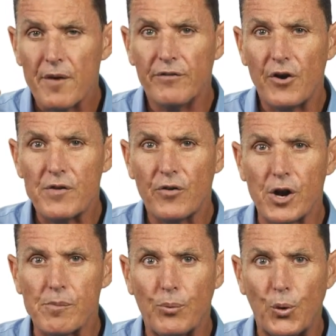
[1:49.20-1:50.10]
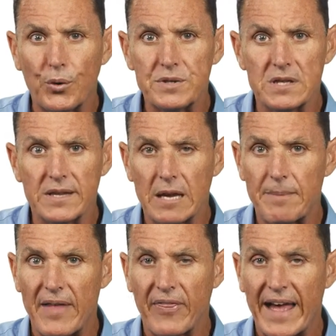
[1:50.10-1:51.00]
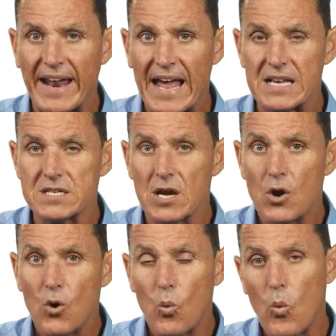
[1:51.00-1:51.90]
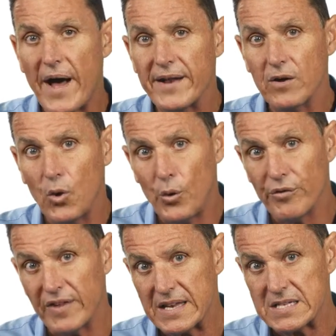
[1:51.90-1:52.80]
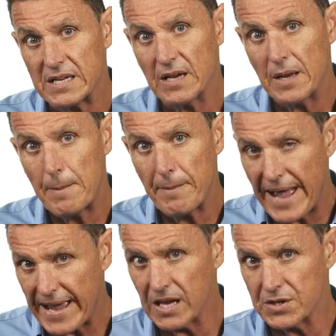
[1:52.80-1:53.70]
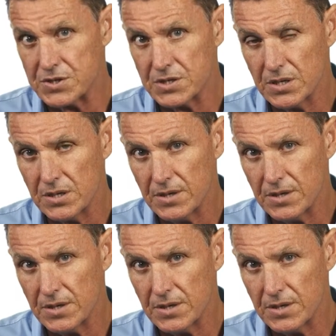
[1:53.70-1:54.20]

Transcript: Very, very important to think about that as one authentic package.